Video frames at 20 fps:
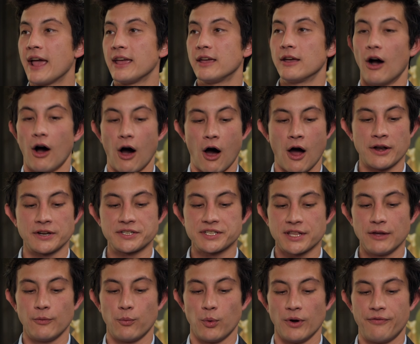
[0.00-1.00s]
I
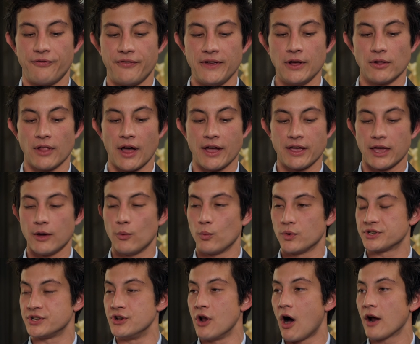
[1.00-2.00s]
honestly would feel like it
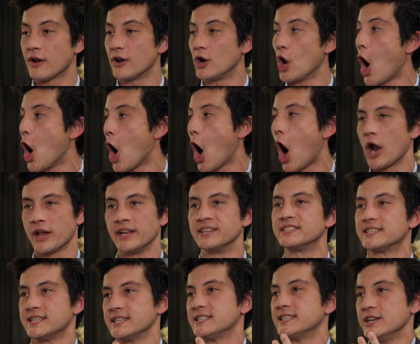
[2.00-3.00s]
was no, not an
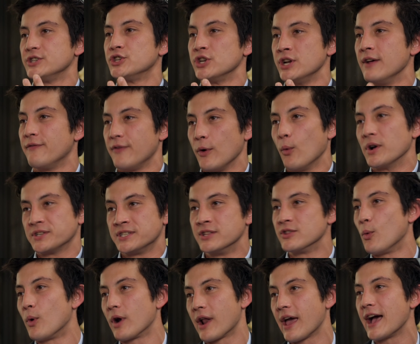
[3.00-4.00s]
honest decision if it wasn't
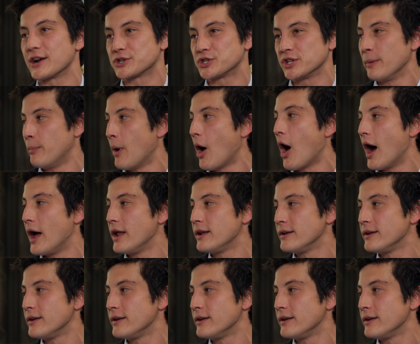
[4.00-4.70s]
the one I actually bought. Yeah,